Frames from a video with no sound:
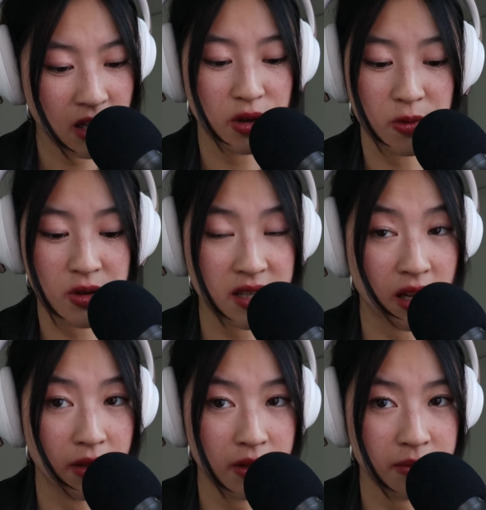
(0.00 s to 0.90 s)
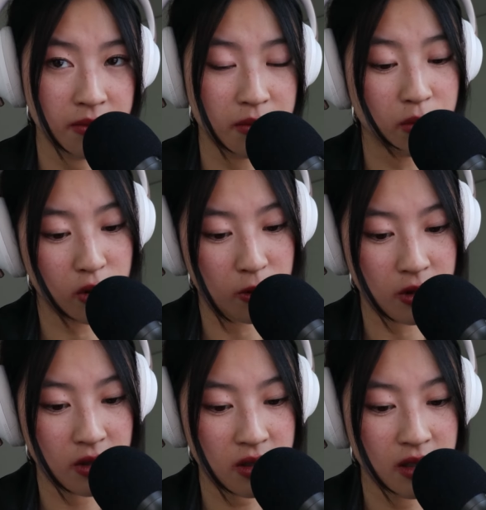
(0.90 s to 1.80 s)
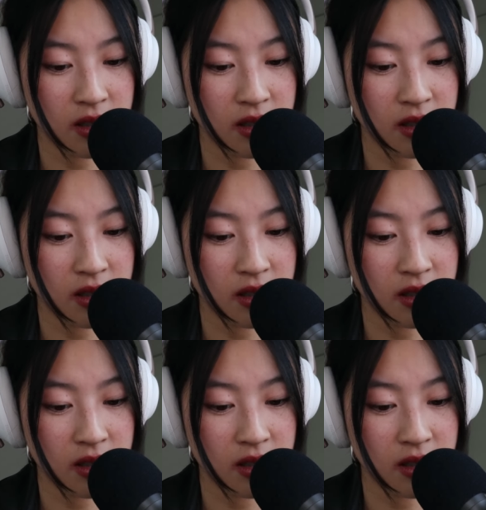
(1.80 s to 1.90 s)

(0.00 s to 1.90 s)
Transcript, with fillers: You could resell them more work,